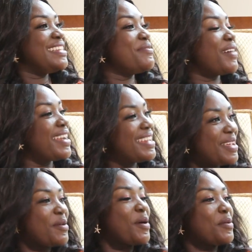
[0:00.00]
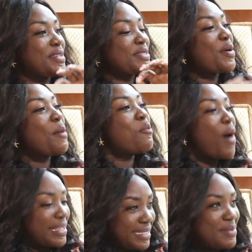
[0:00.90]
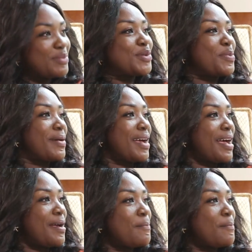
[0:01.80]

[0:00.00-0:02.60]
Deliver any day. Just one boss, super.